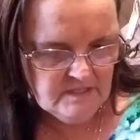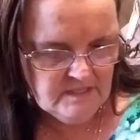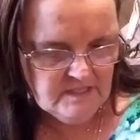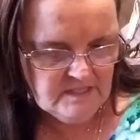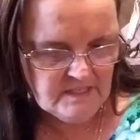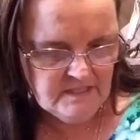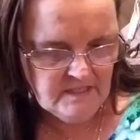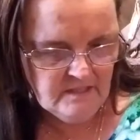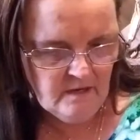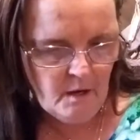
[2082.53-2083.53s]

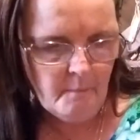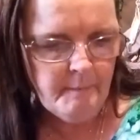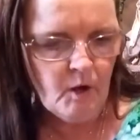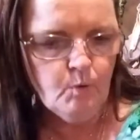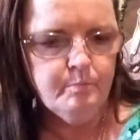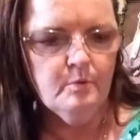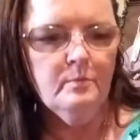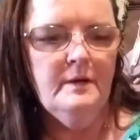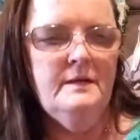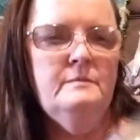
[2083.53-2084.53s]
scented
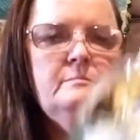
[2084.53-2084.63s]
potpourri.